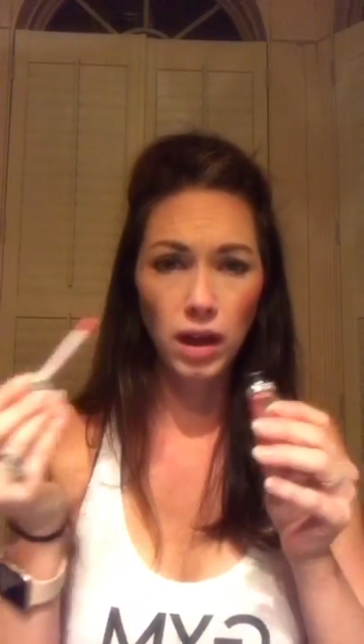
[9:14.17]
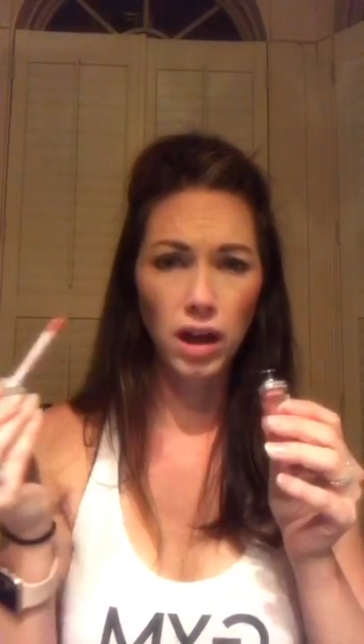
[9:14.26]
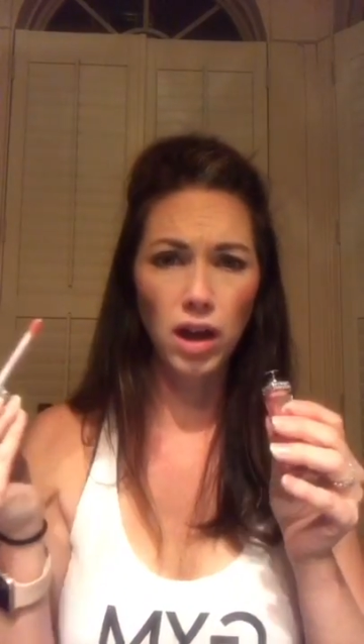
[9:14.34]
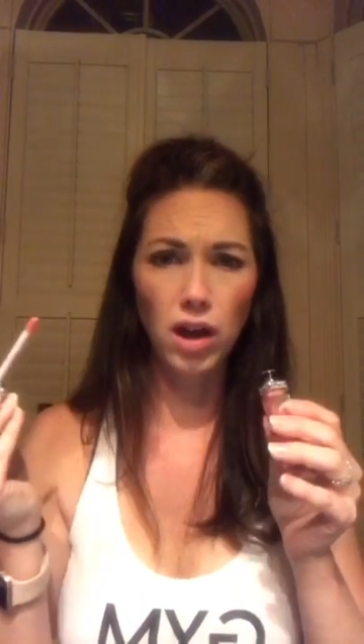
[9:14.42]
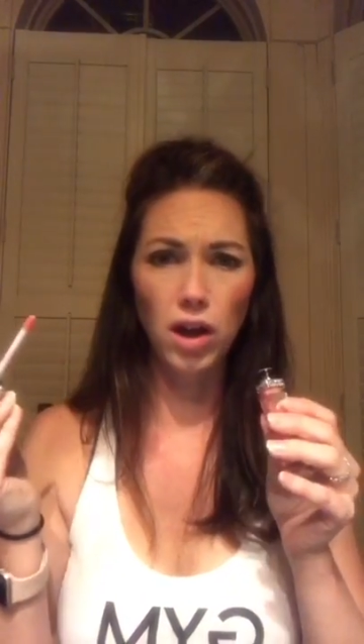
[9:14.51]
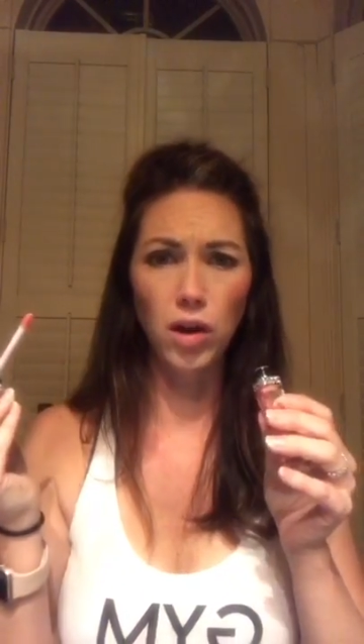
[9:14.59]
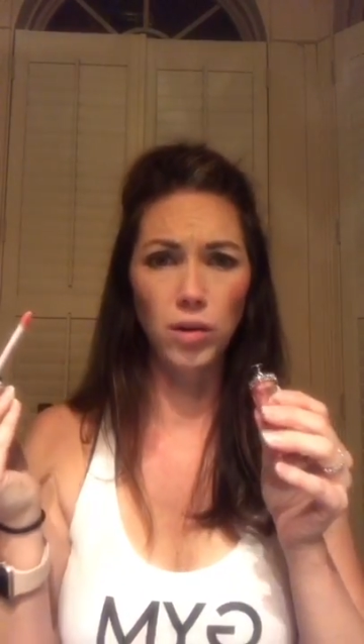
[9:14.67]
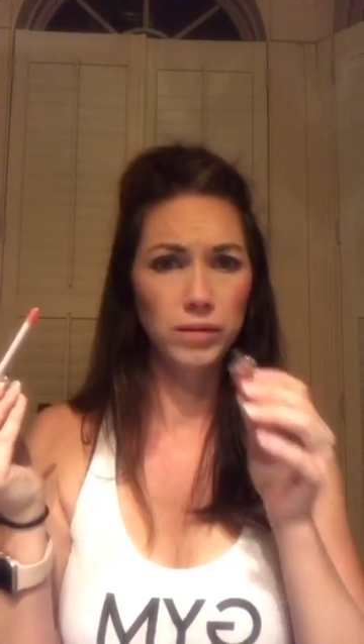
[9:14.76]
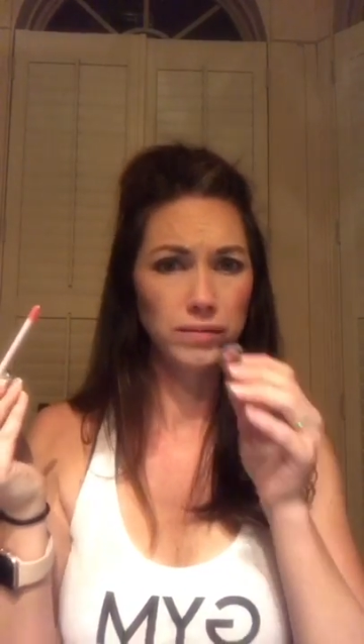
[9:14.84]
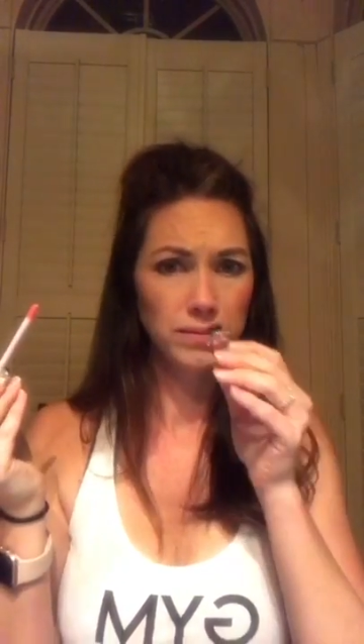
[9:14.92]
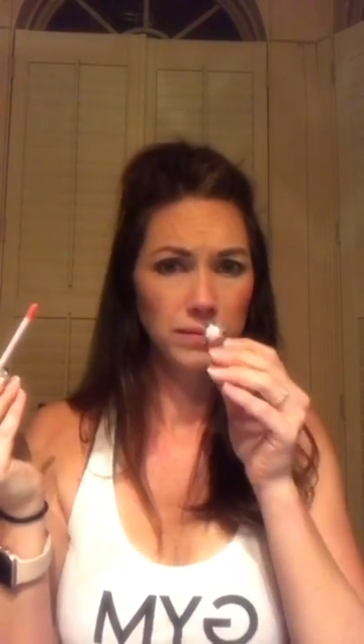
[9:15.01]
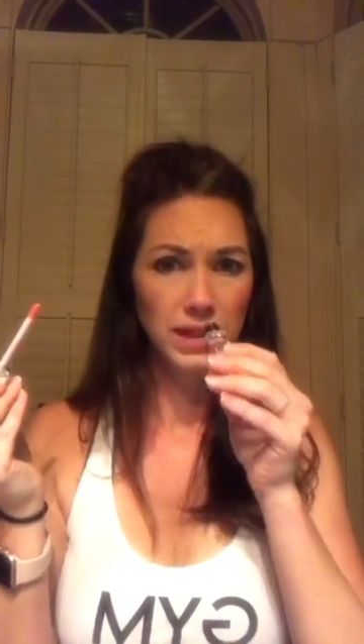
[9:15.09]
Oh,
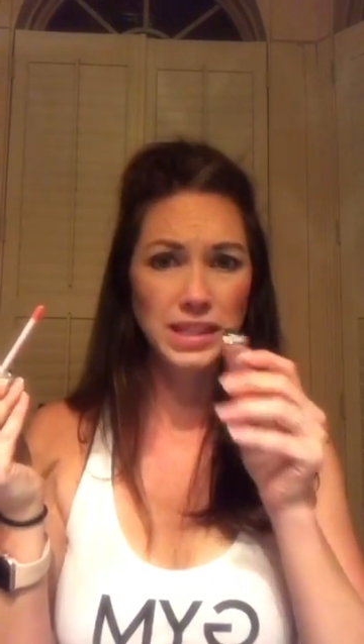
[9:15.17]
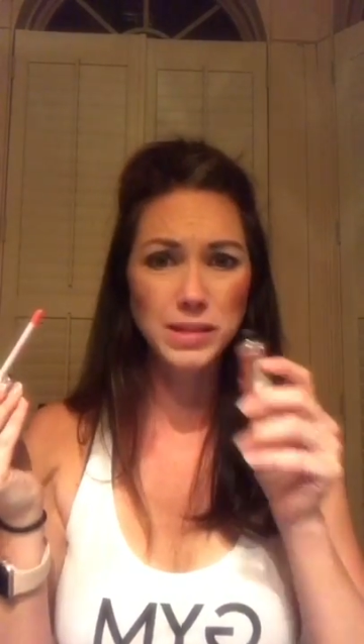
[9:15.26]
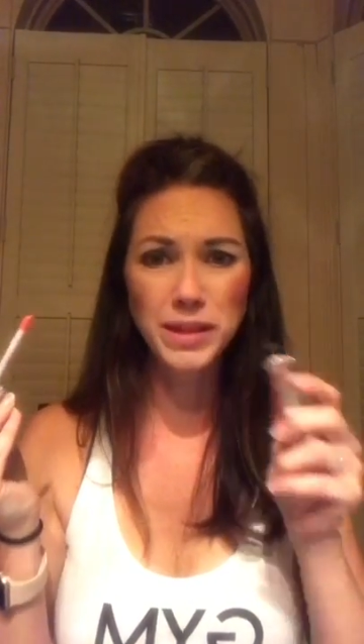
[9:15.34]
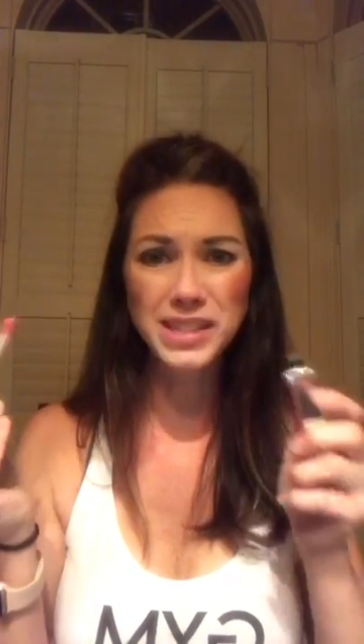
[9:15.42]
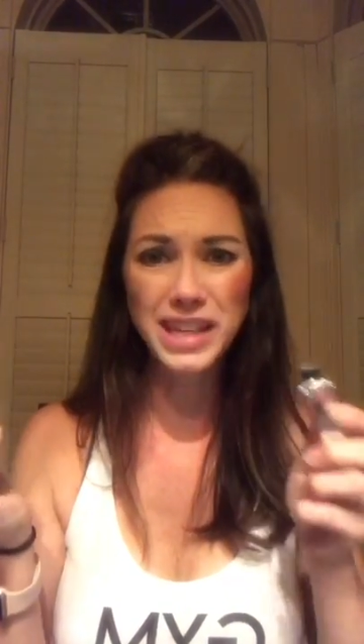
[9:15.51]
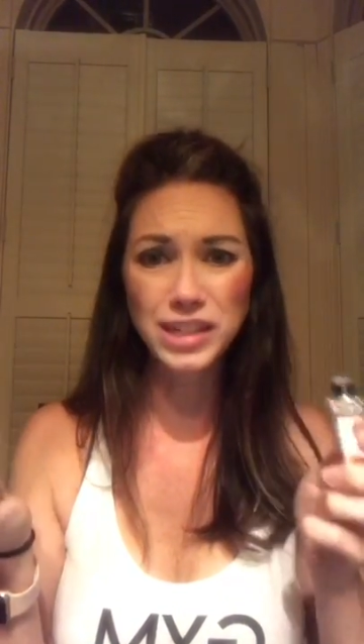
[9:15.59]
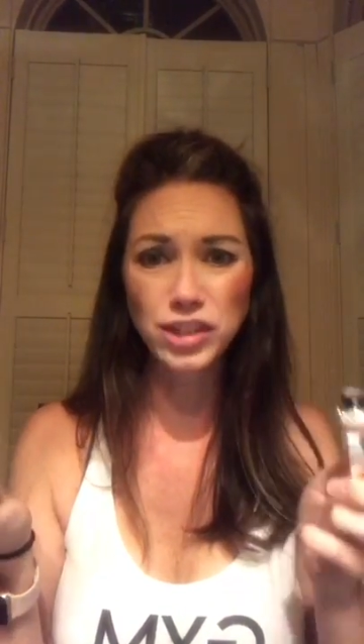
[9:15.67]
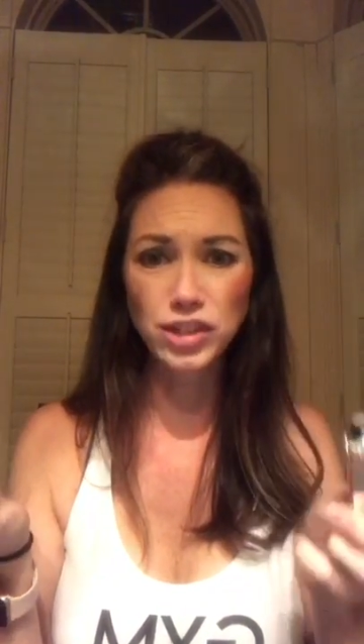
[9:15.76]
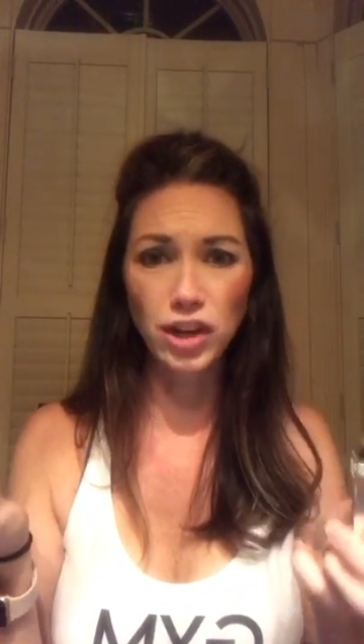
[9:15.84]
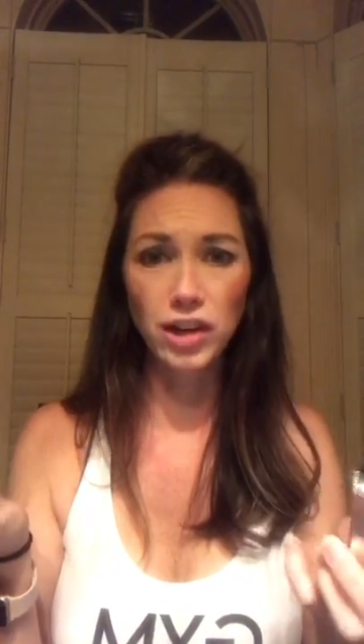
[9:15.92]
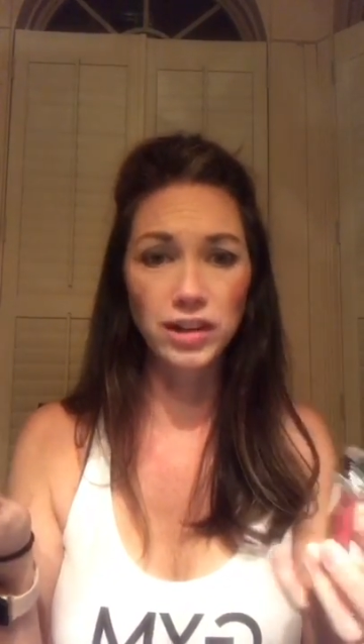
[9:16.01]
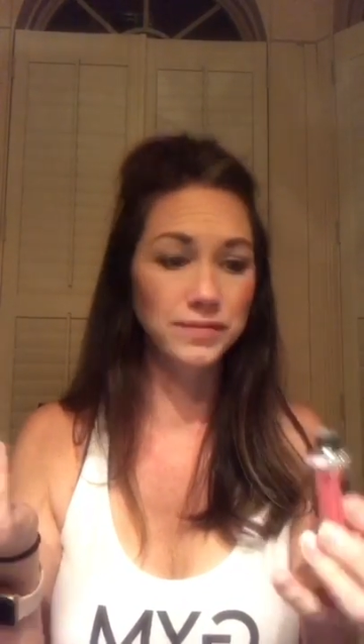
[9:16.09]
smells like
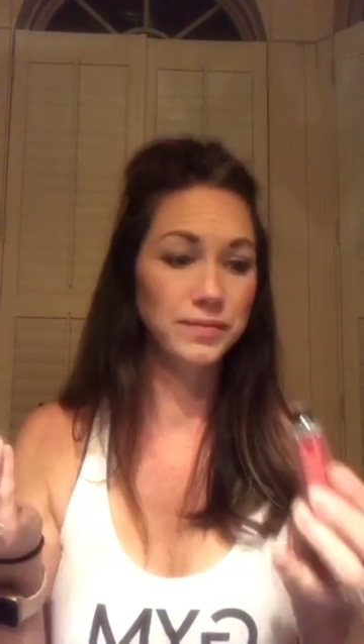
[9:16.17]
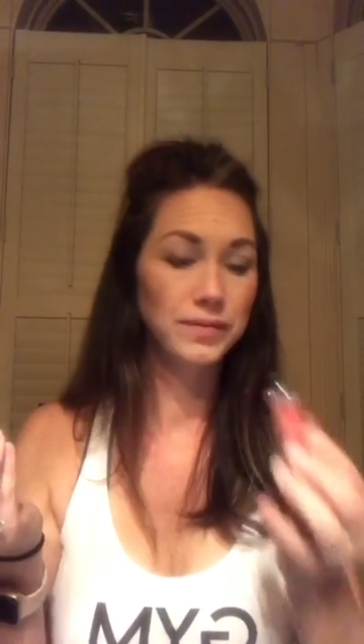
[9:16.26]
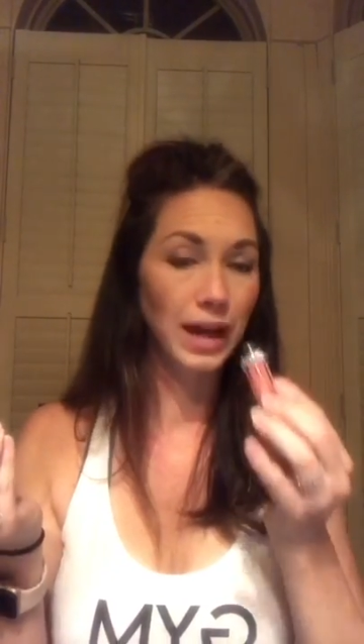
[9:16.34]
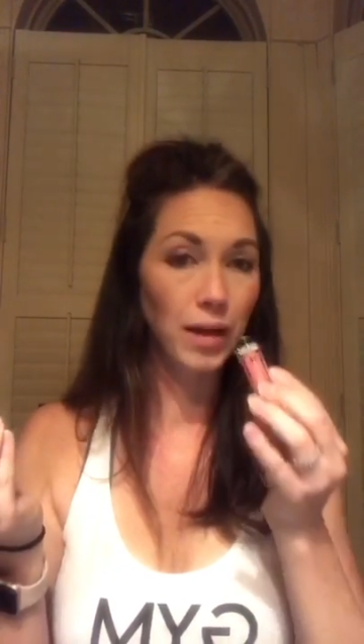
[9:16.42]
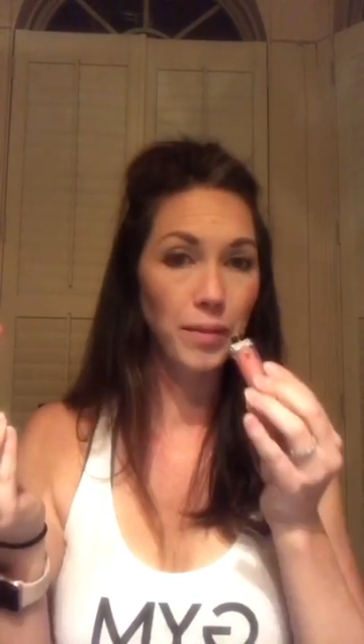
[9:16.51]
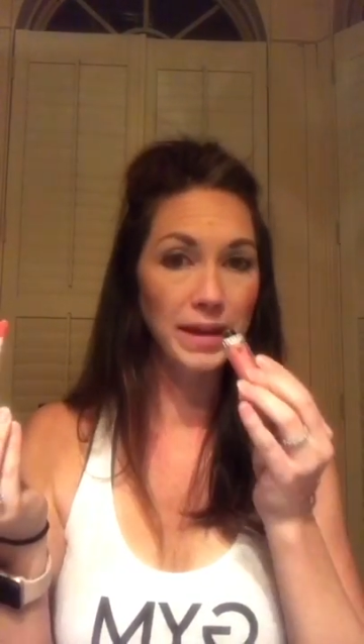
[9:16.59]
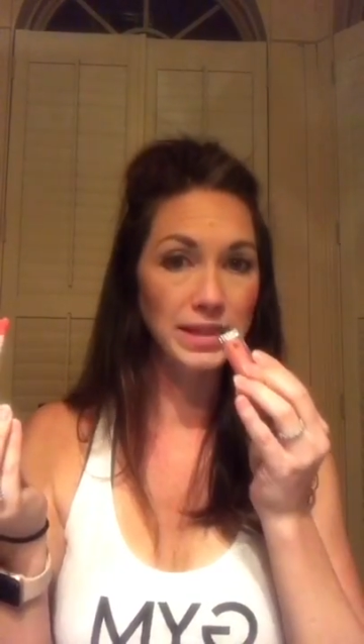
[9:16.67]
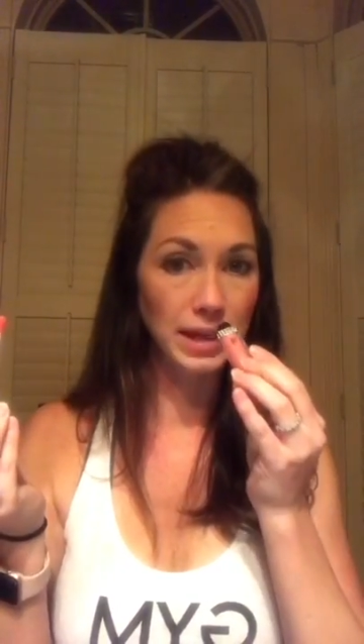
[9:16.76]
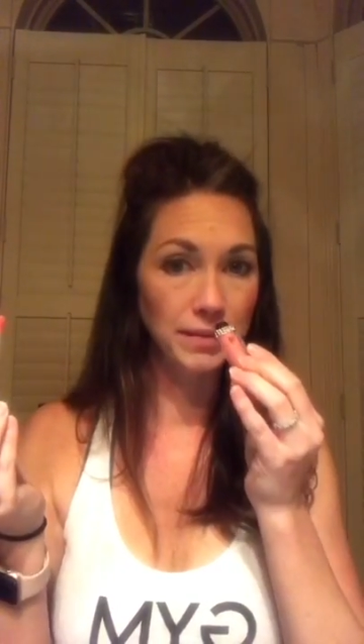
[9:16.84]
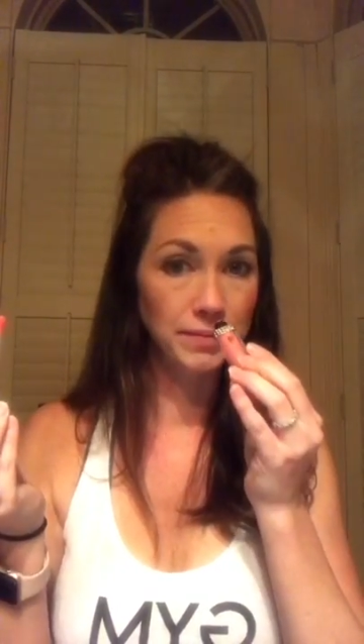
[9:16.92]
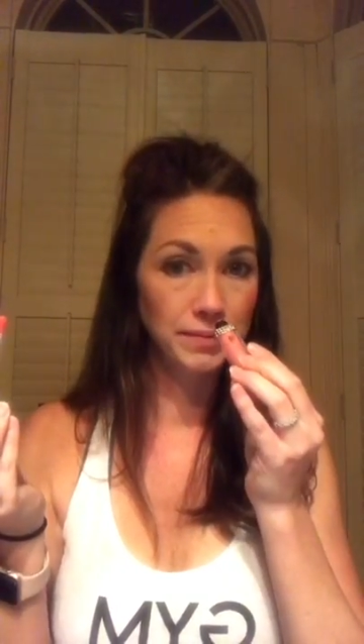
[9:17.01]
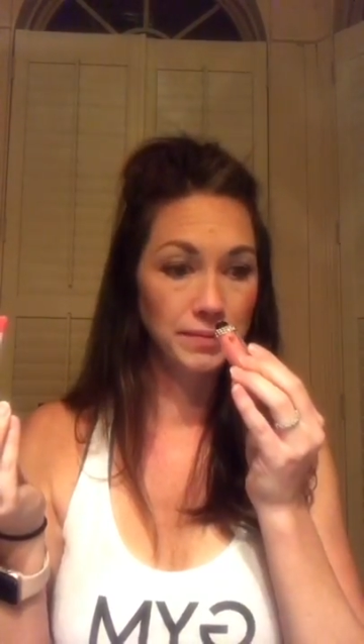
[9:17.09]
dessert. How amazing.